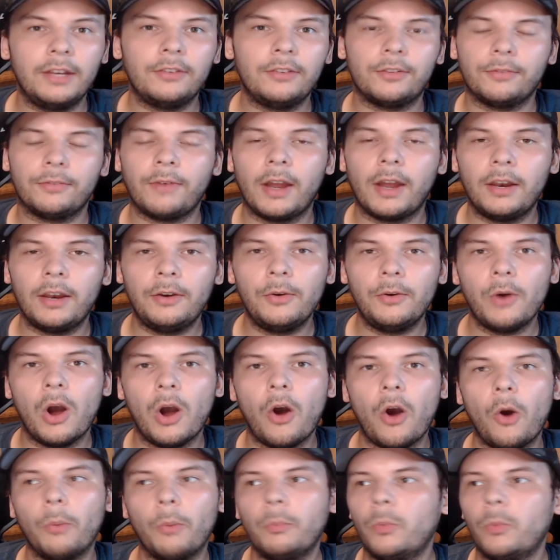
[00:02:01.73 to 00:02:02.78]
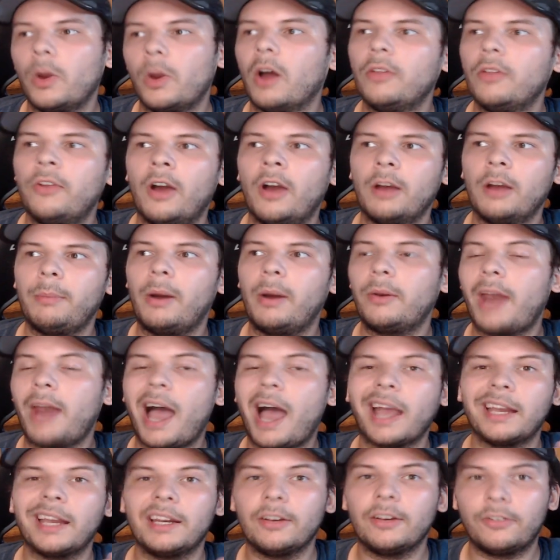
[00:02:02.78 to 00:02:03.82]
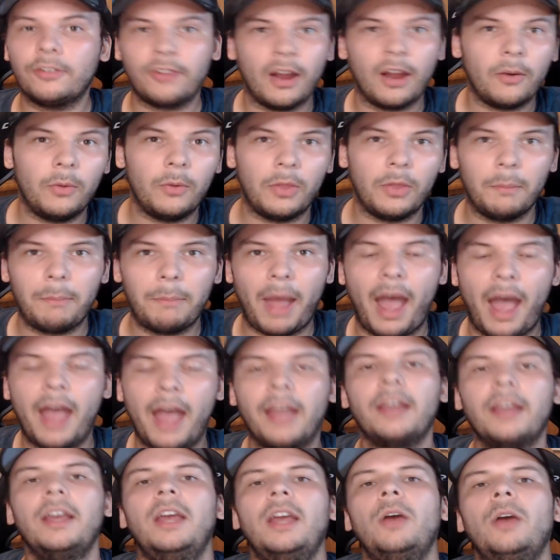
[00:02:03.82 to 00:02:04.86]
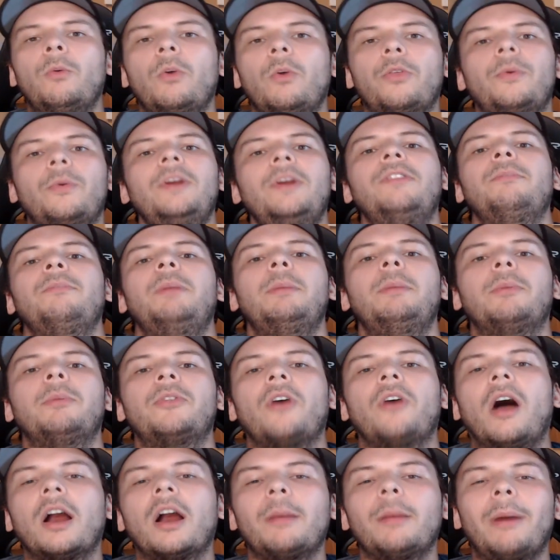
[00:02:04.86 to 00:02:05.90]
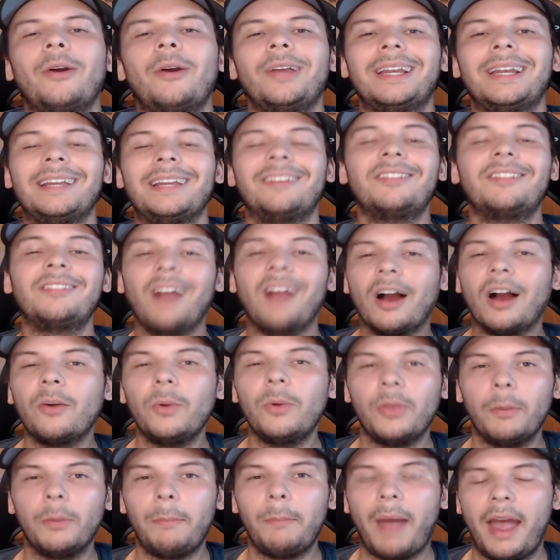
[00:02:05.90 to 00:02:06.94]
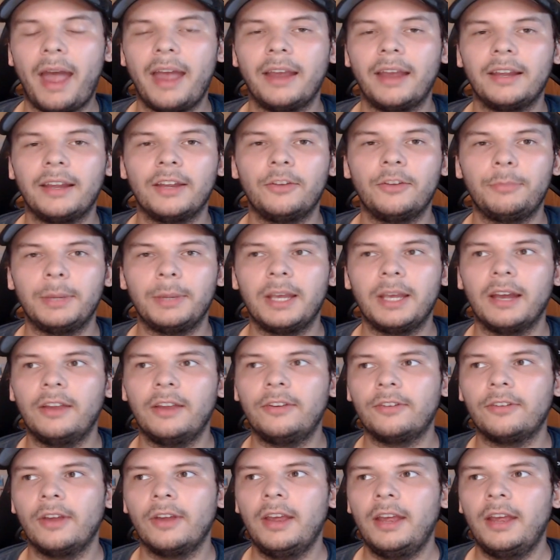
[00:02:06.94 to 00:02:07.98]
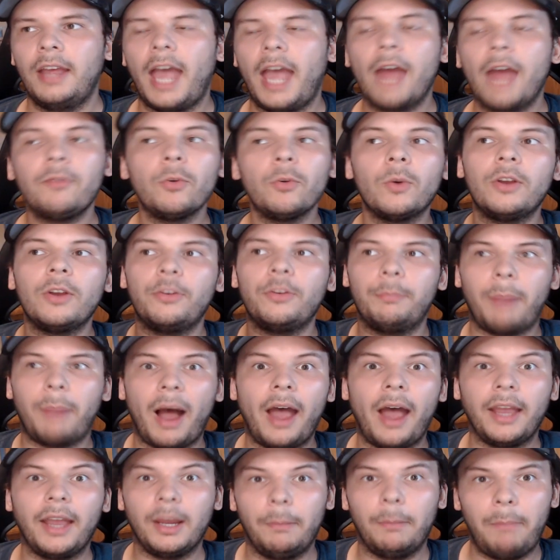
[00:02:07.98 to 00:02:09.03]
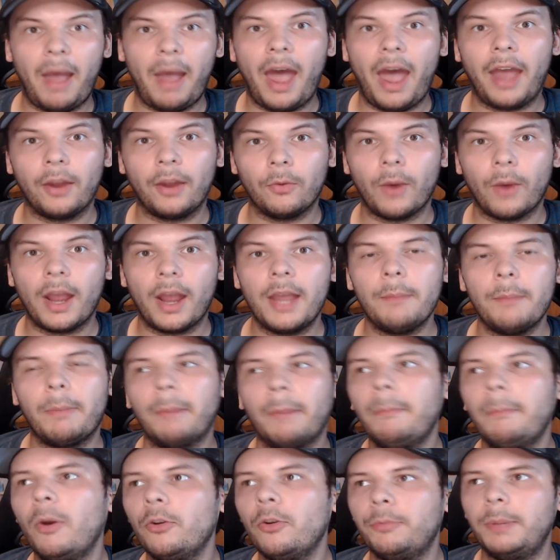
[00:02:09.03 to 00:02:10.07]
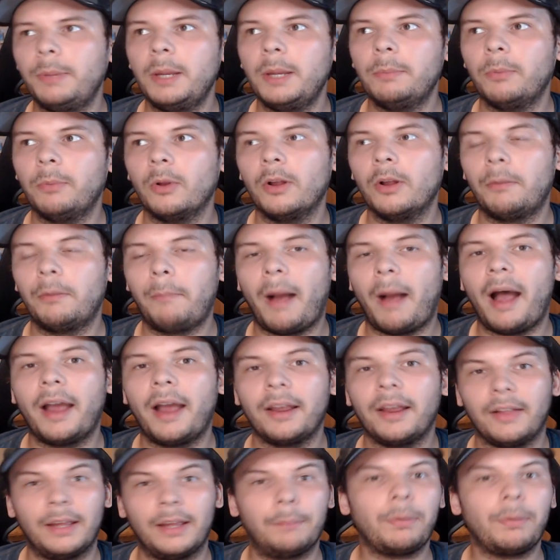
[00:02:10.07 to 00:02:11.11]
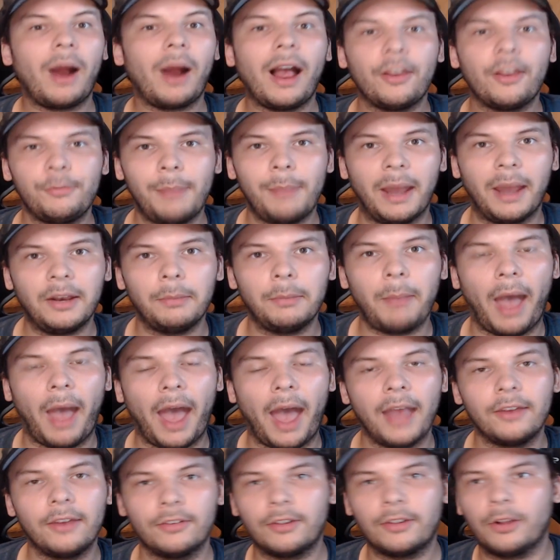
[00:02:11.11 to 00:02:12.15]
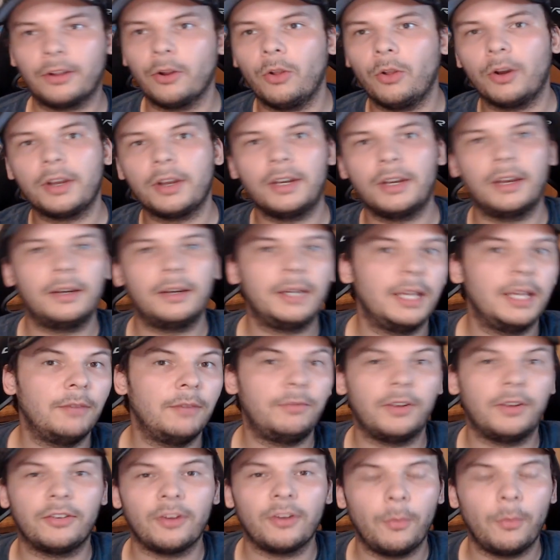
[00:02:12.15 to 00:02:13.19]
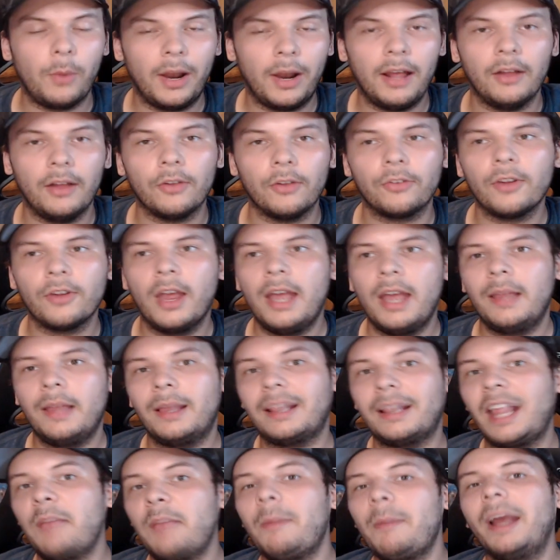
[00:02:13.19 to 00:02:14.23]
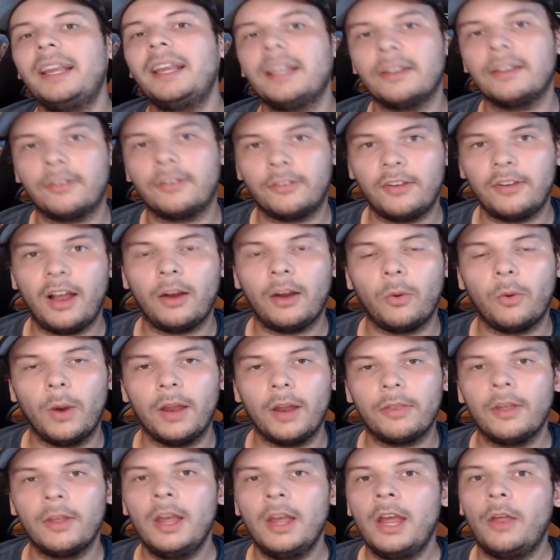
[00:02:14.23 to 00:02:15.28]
to find a new home. We all talk about not getting stuck with a bag. Well, the reason people talk about getting stuck with a bag is because everyone's buying a bag, right? But most people are buying like prospect bags that they're looking to give to someone else that they might get stuck with.